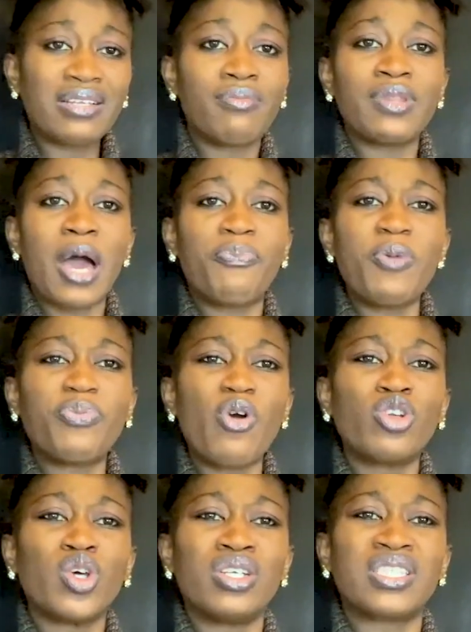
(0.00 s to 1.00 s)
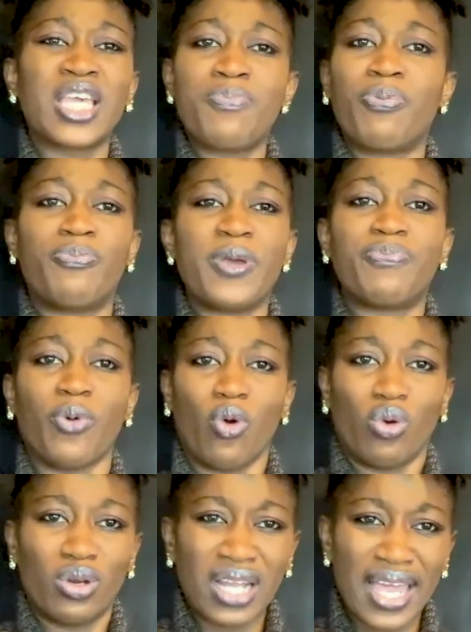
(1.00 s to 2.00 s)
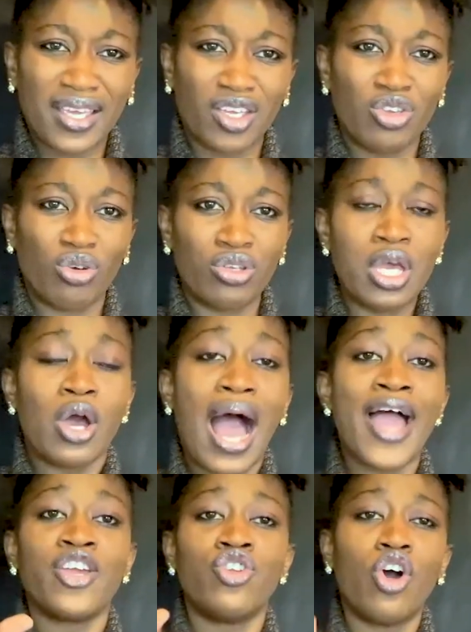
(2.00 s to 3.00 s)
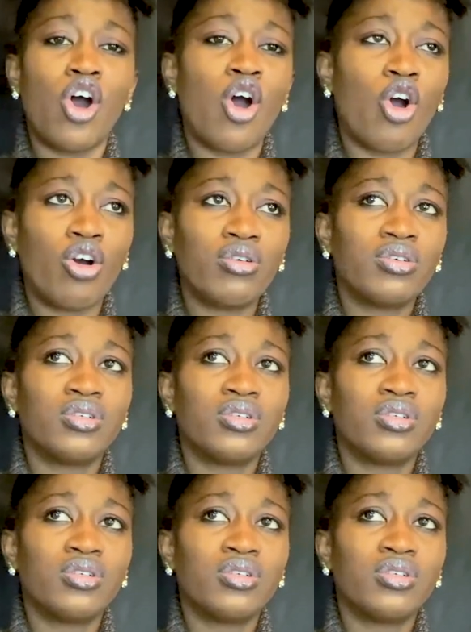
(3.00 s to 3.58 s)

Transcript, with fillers: who don't skip people like you, i know